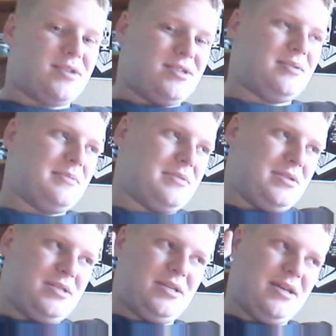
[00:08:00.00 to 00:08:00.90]
to
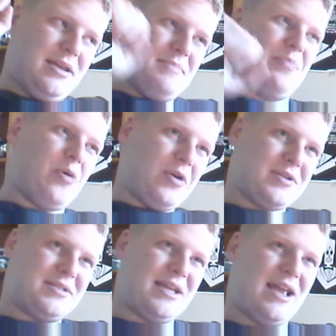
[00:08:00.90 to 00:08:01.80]
import
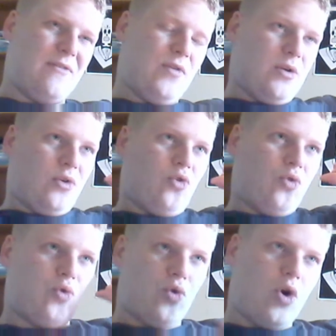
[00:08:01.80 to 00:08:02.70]
a save
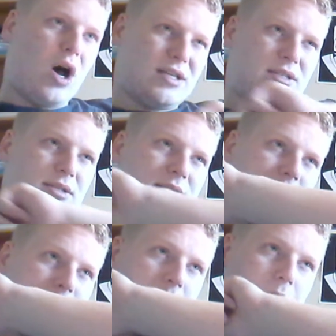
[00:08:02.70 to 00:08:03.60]
across
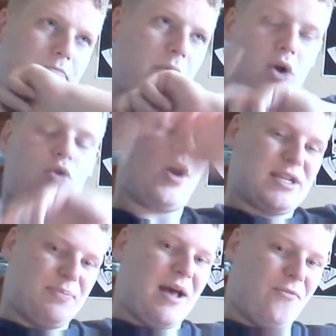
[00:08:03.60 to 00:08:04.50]

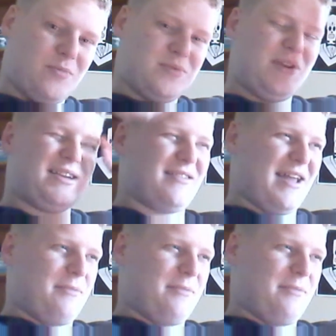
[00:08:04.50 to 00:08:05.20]
platforms. You need to